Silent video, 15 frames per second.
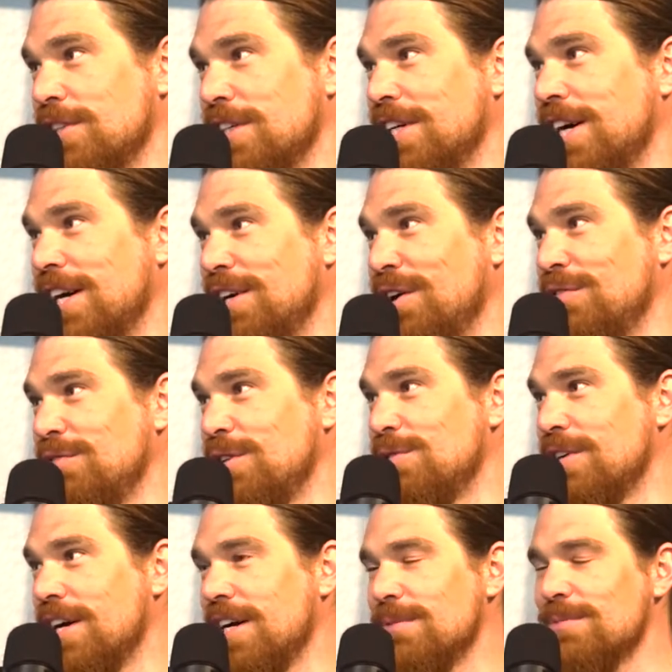cut a few
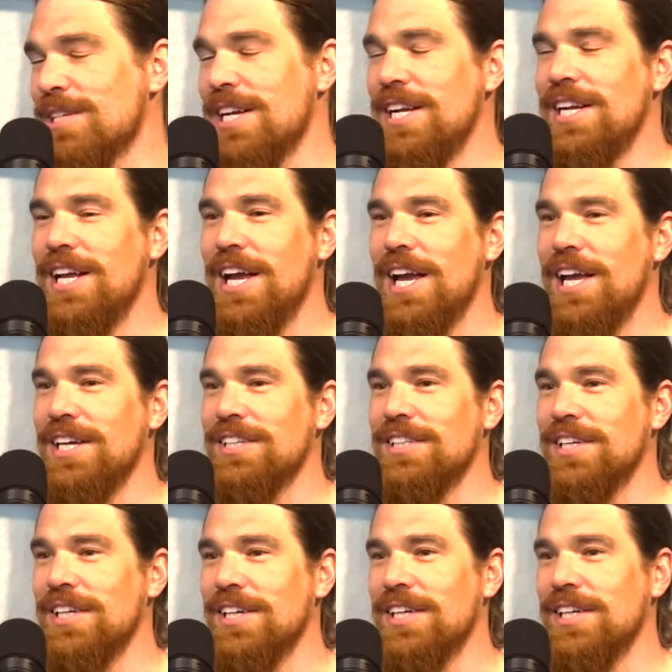times. And
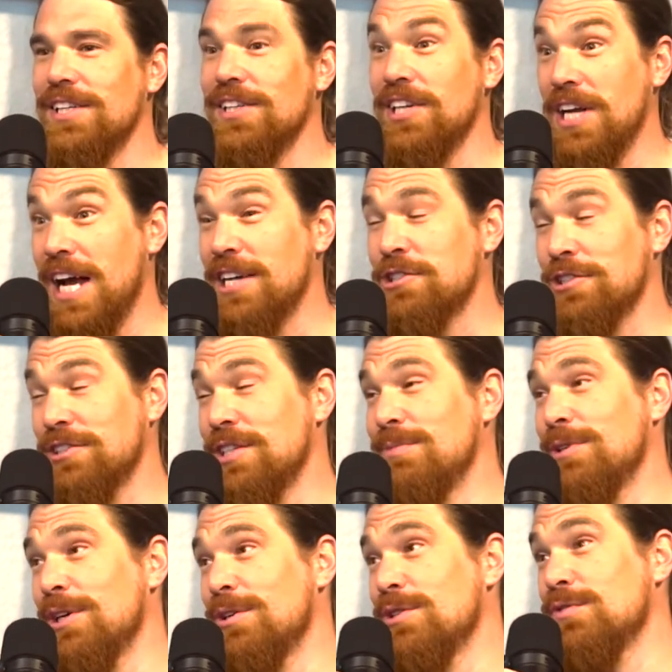the national team
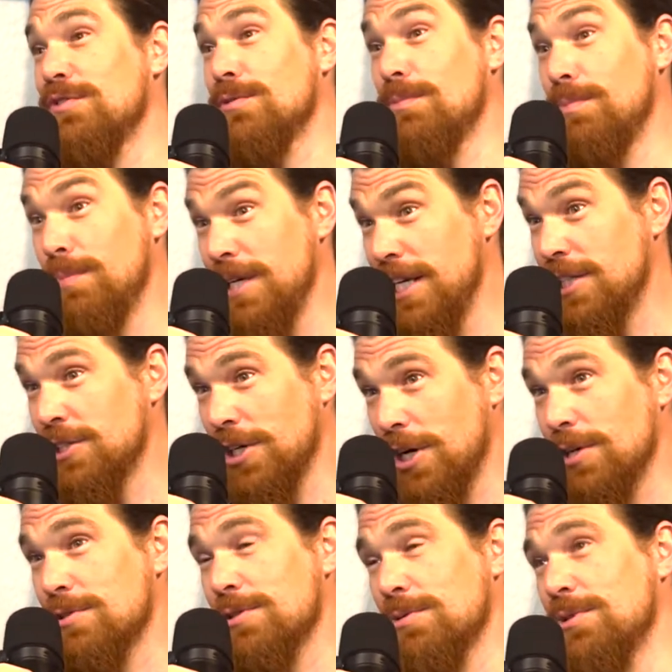coach for beach
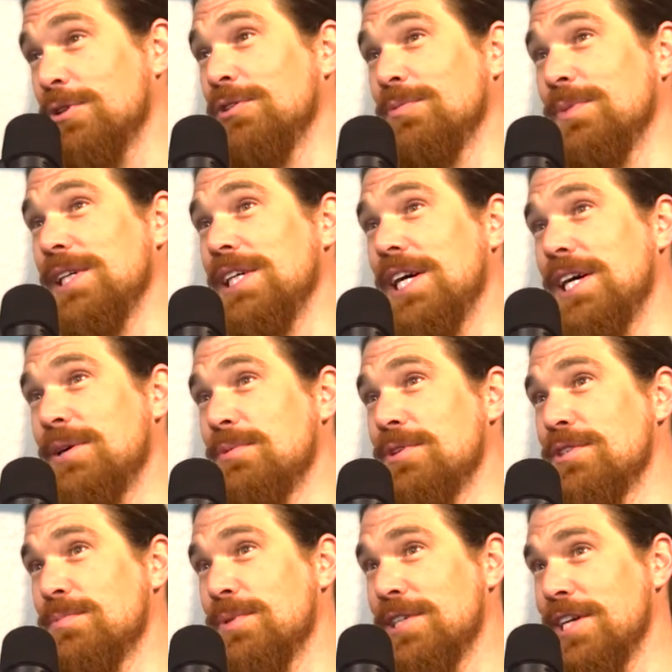also told me I was
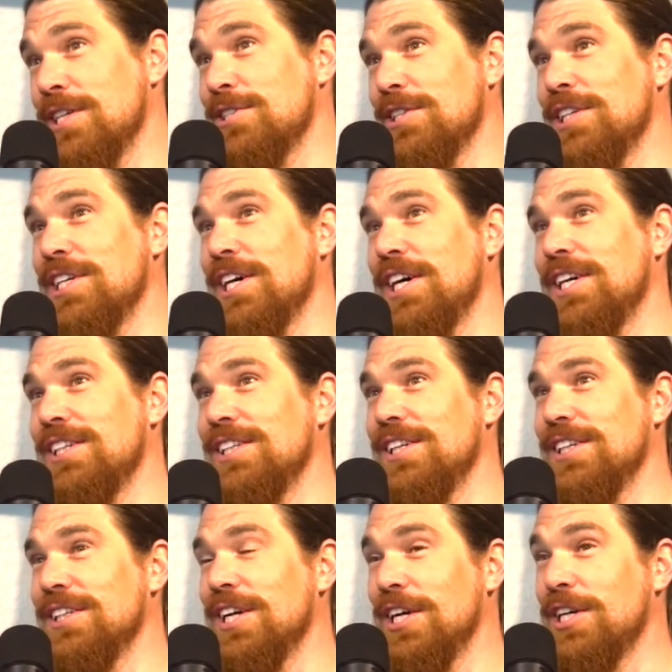potentially cut
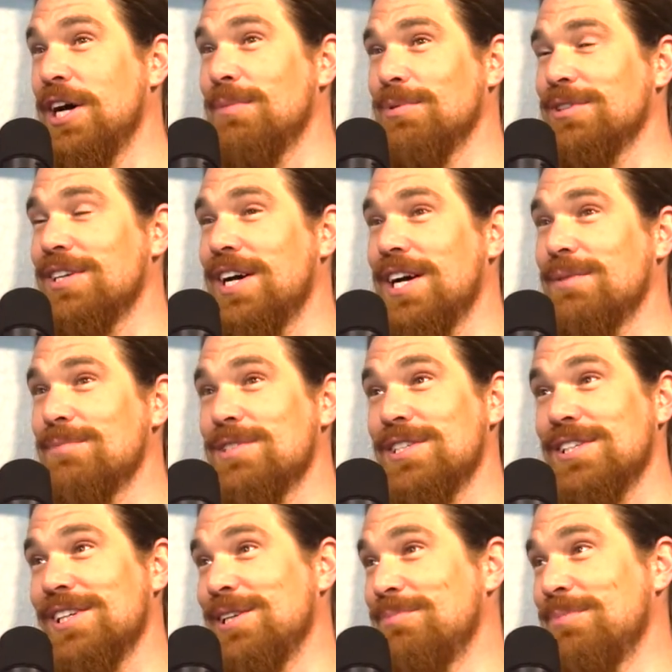a couple times.
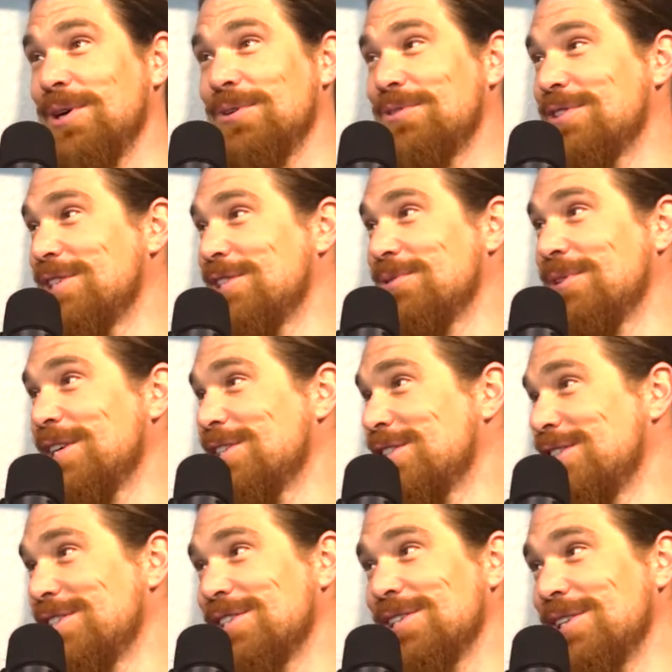And in both
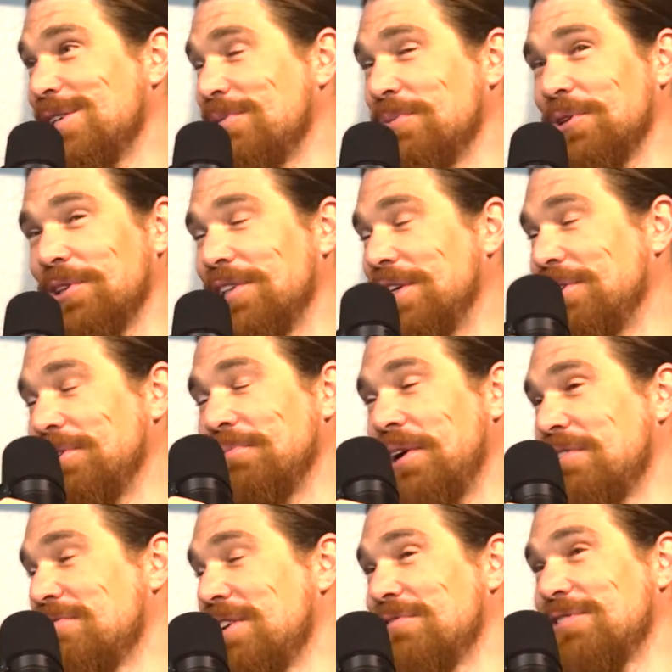situations, it worked out in my
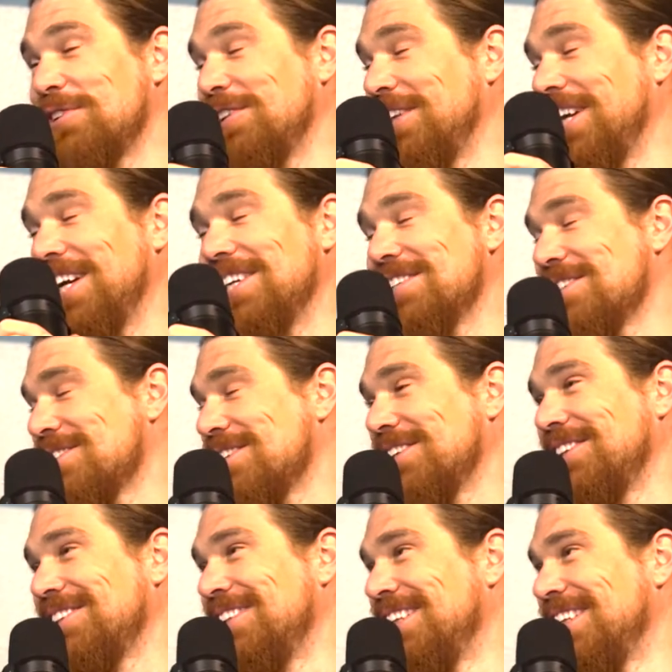favor in the end.
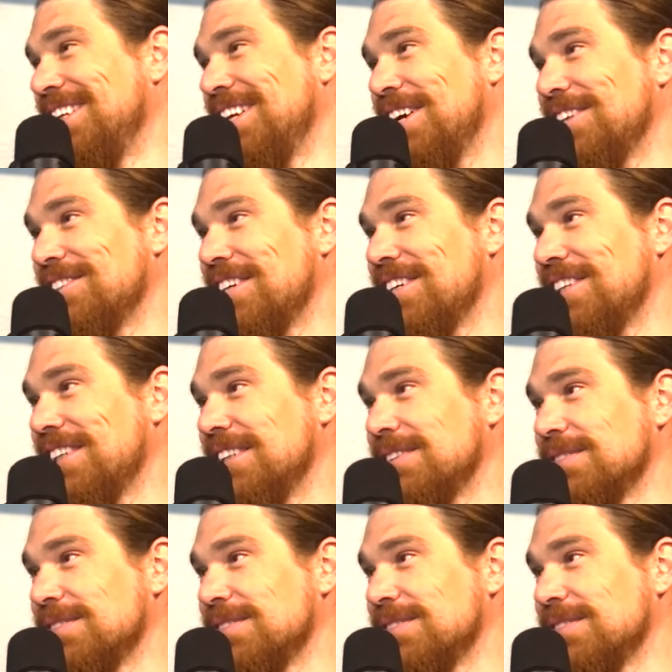So I'll take it.